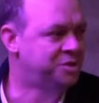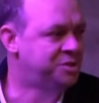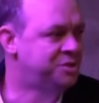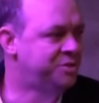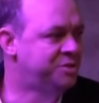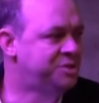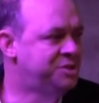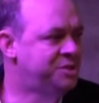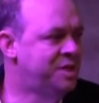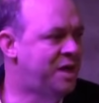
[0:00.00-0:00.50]

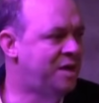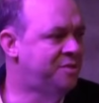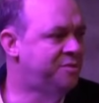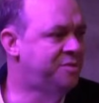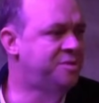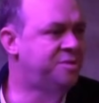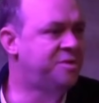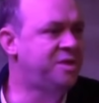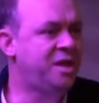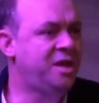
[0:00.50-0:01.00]
So it's
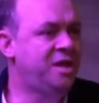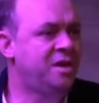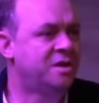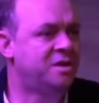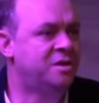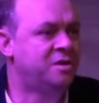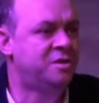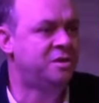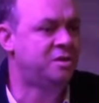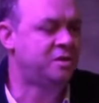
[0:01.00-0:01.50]
not that the,
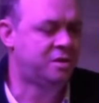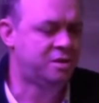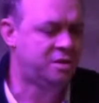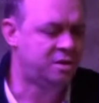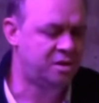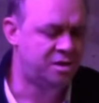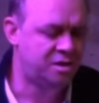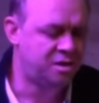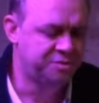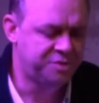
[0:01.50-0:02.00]

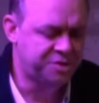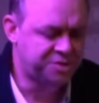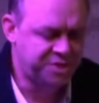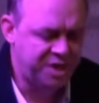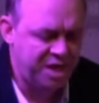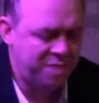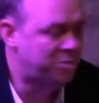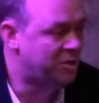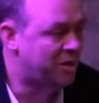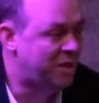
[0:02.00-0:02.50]
uh, the
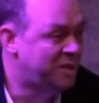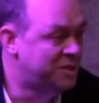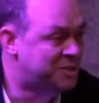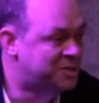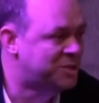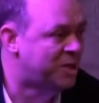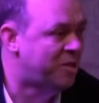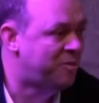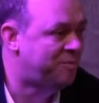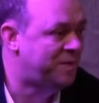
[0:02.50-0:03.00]
table
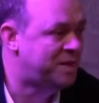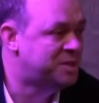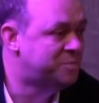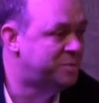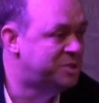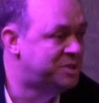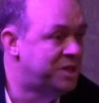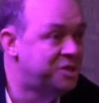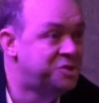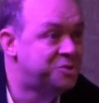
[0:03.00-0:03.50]
itself has
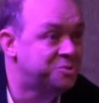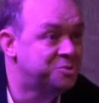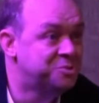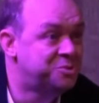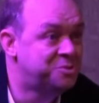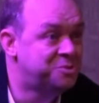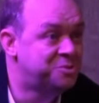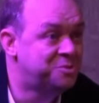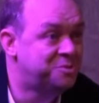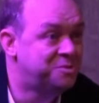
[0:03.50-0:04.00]
potentials.